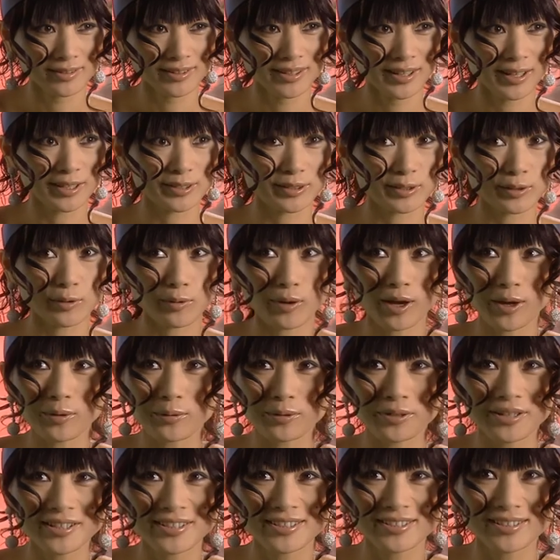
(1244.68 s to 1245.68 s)
I said, oh wow,
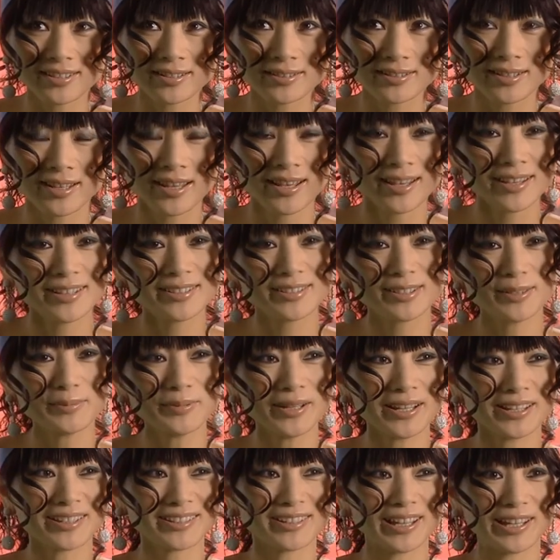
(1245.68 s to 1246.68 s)
what is this? It seemed
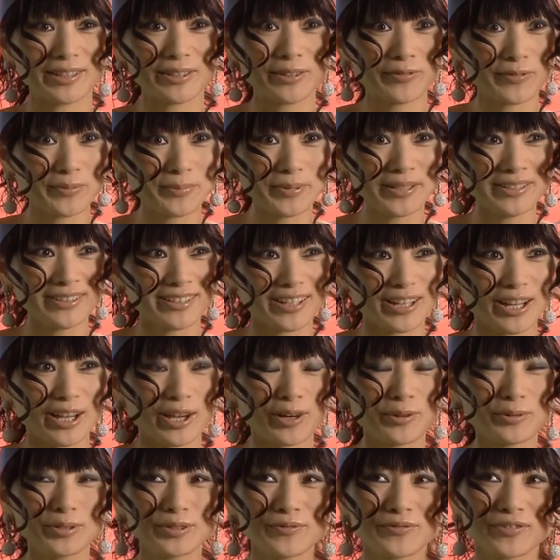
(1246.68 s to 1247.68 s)
like I've never been there. I
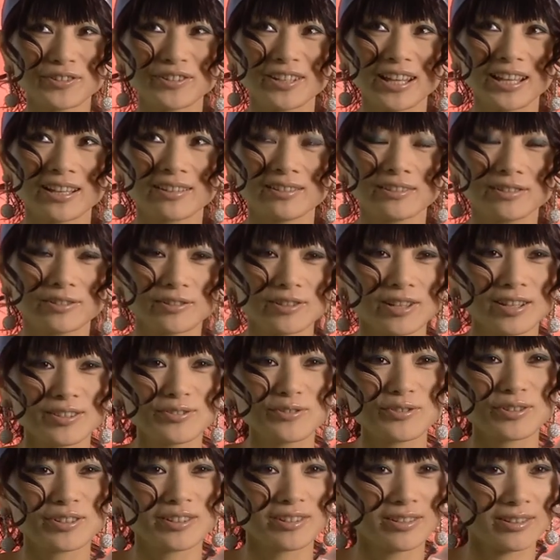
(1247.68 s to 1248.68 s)
always feel like a little
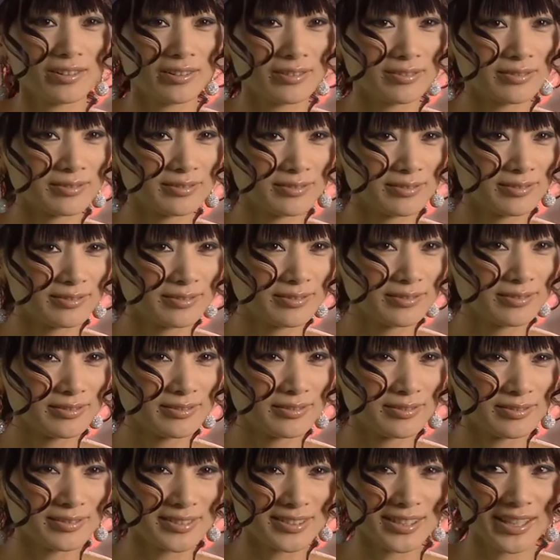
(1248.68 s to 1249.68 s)
country girl,
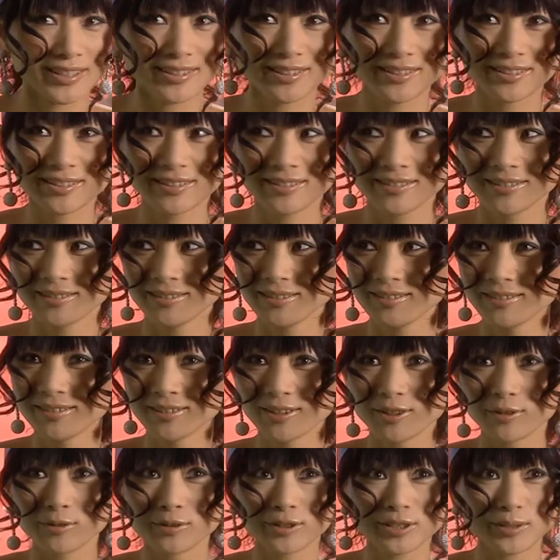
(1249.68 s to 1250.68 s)
you know, suddenly
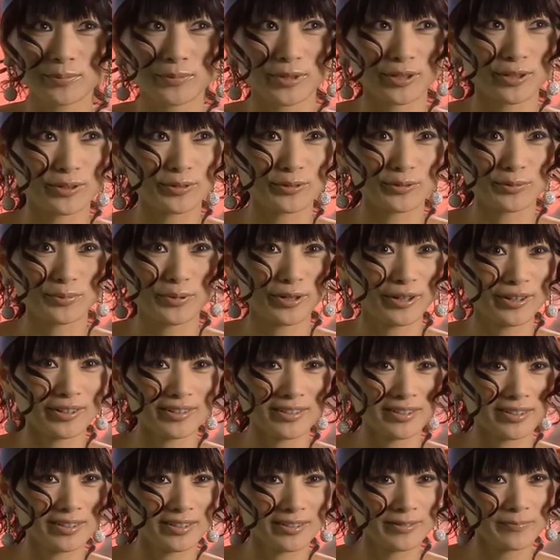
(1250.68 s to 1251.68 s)
go somewhere, go to a
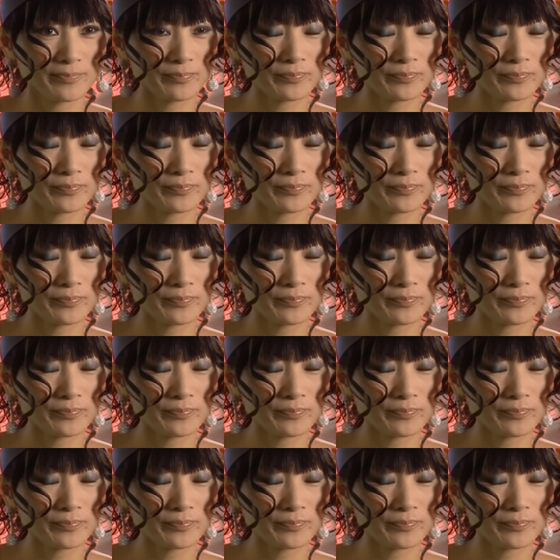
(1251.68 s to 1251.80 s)
party.